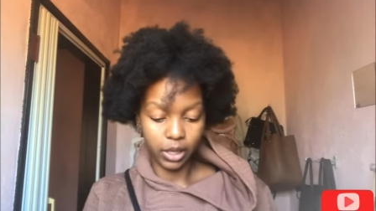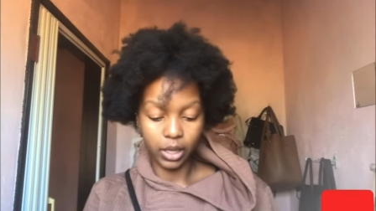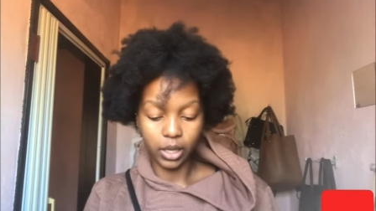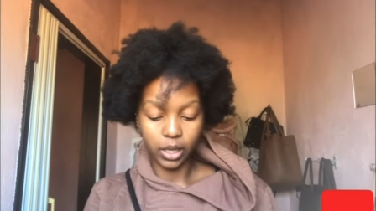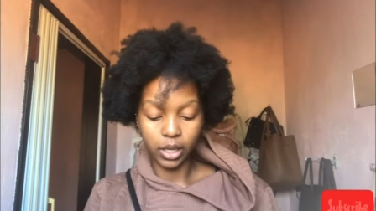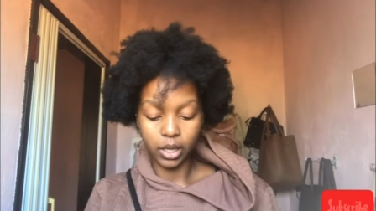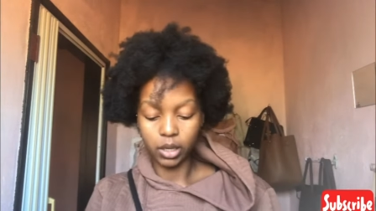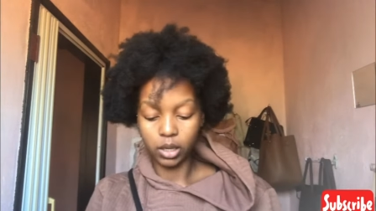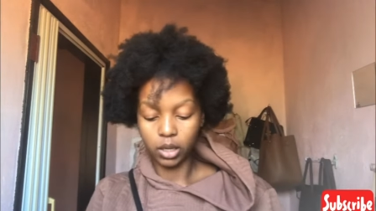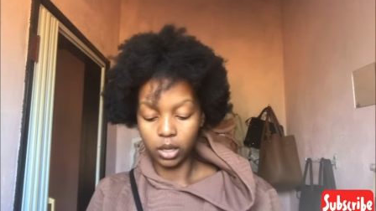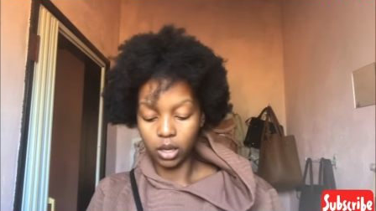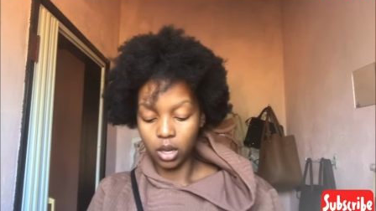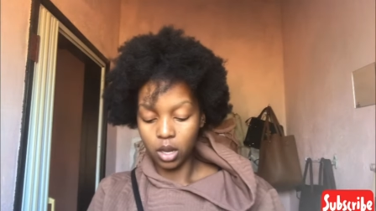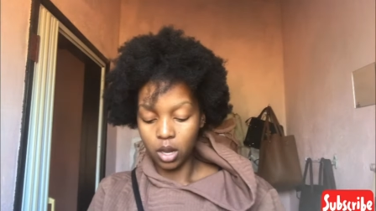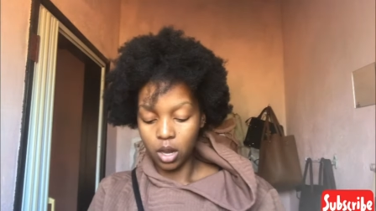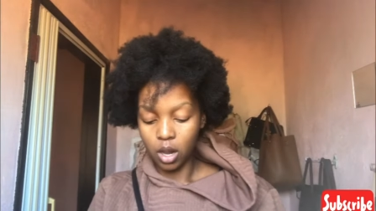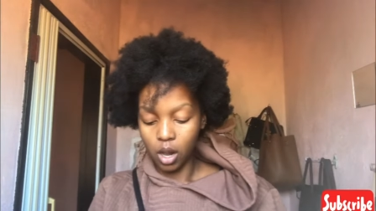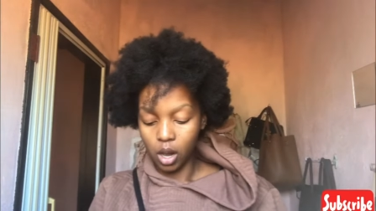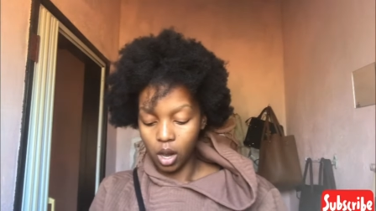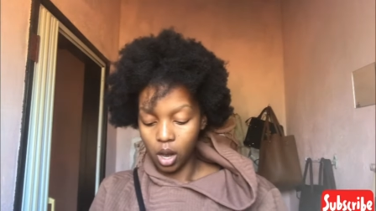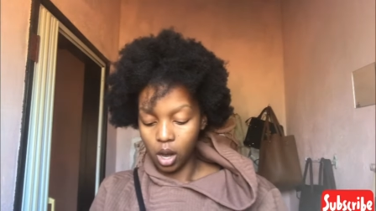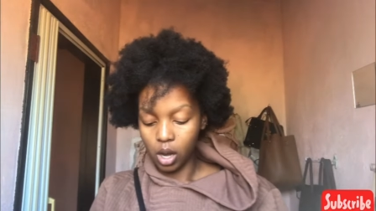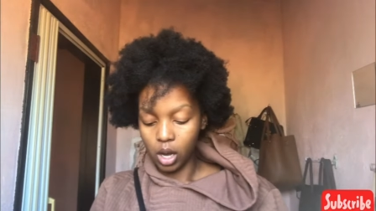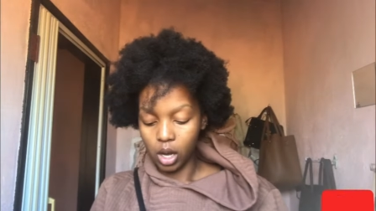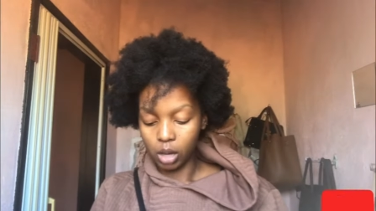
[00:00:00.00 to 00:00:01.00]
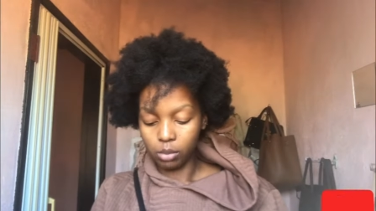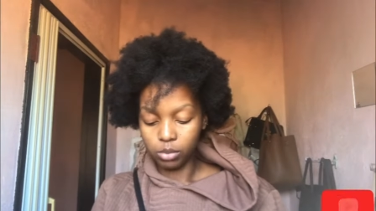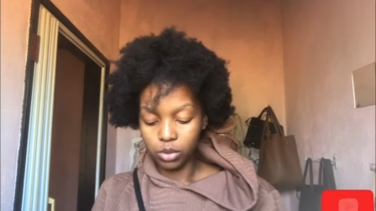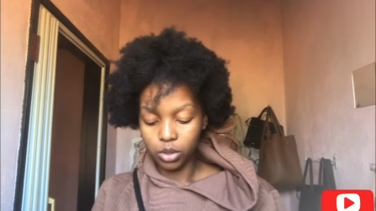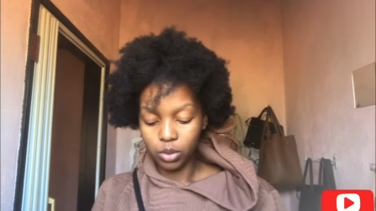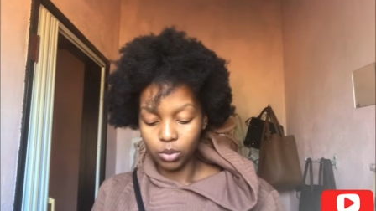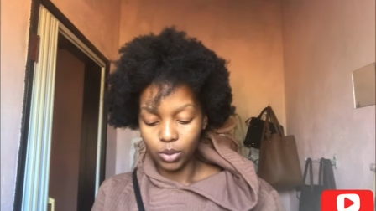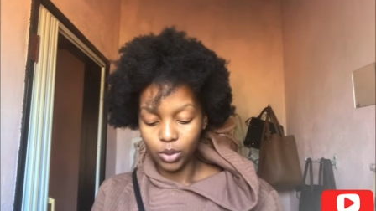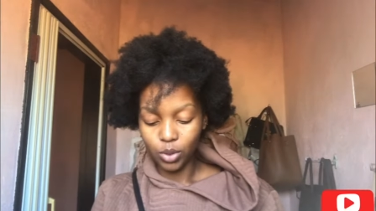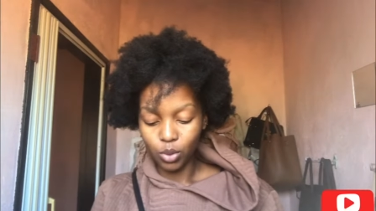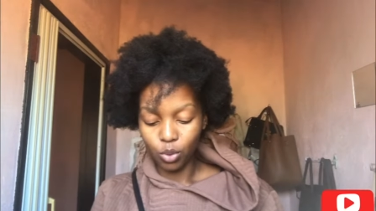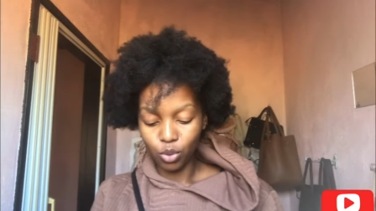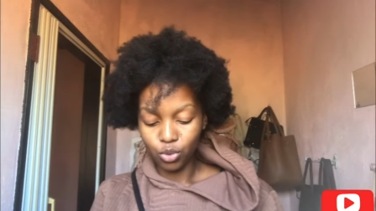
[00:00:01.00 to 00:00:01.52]
and uh,
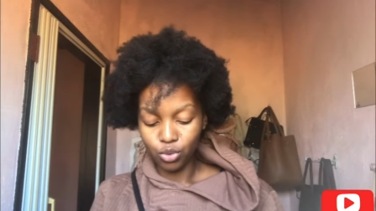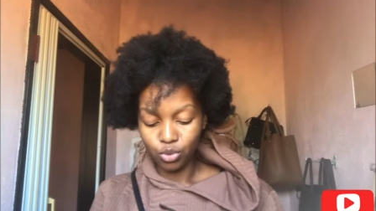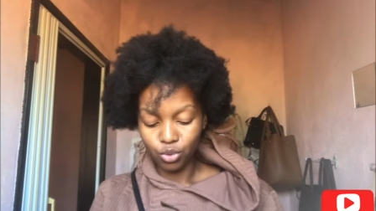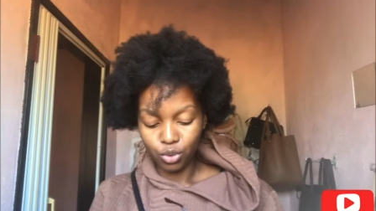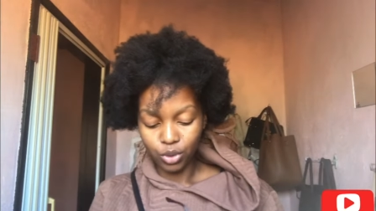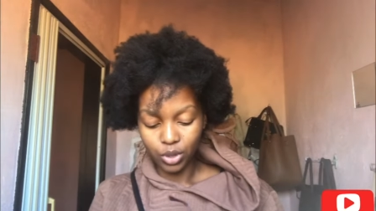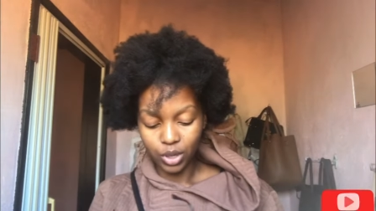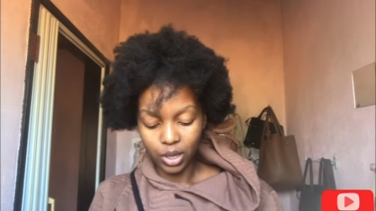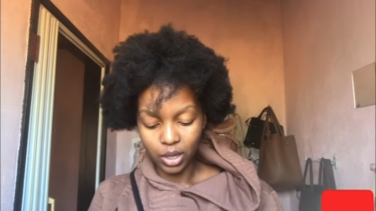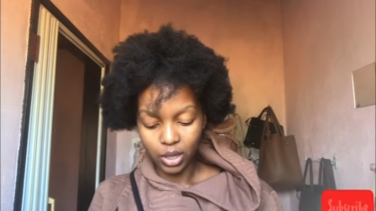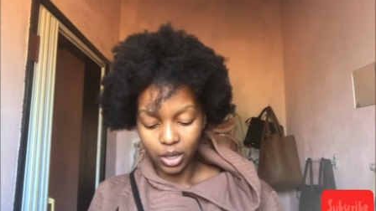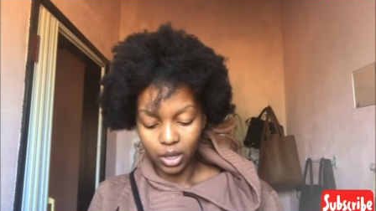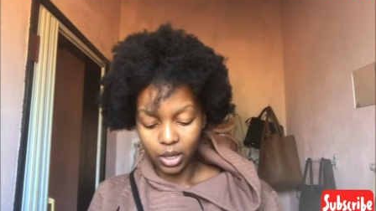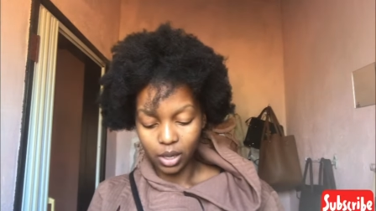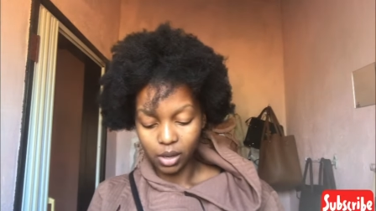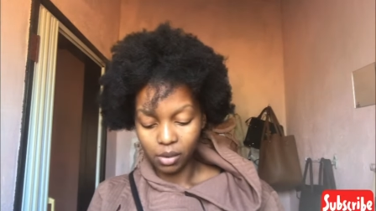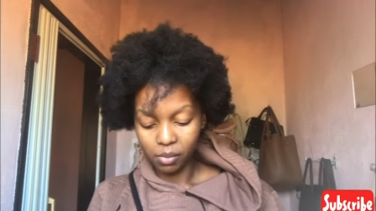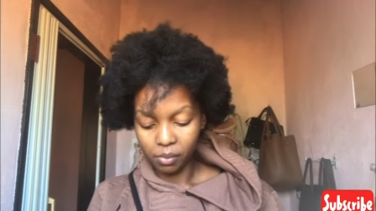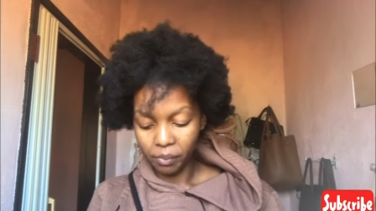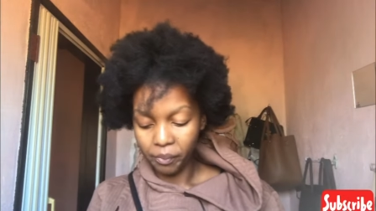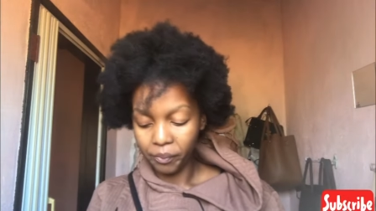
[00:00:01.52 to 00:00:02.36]
though the onion in it